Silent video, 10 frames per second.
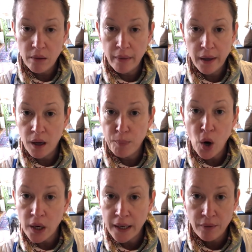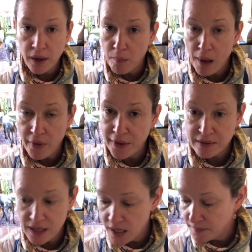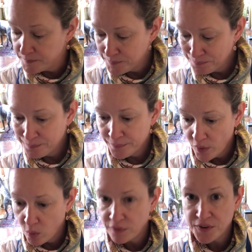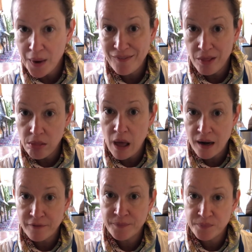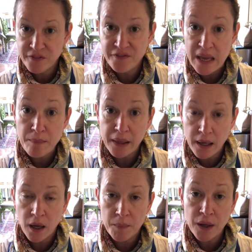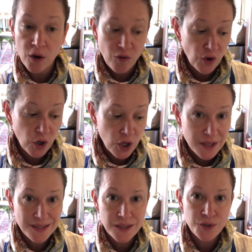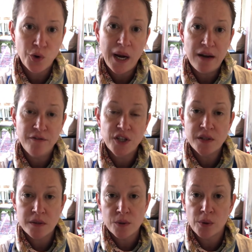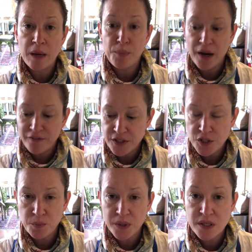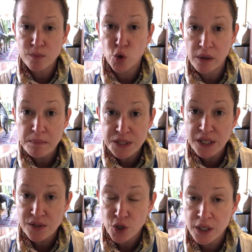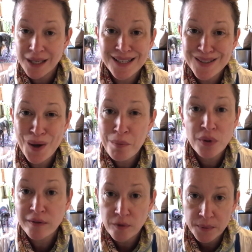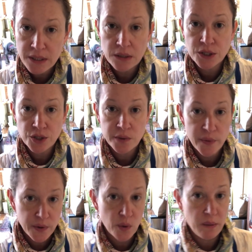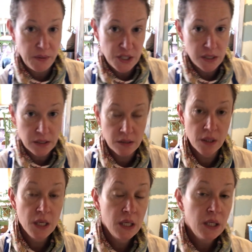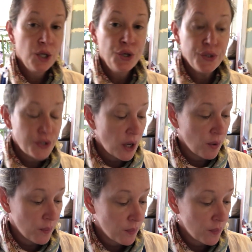like a party, like a potluck thing, or if you have a lot of family coming over, this is great. This is a great breakfast. You put some cream cheese on it. It's unbelievably delicious with cream cheese. So,